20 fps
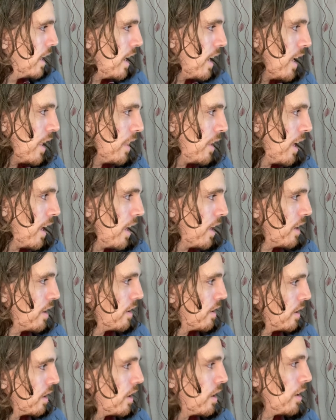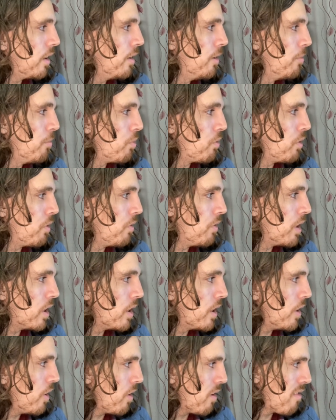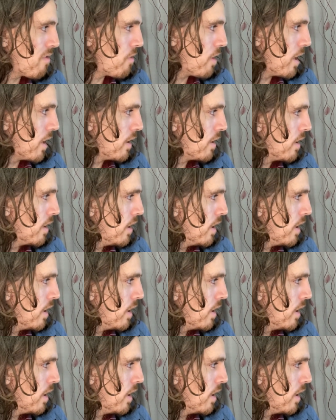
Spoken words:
and they improve the clearance rate.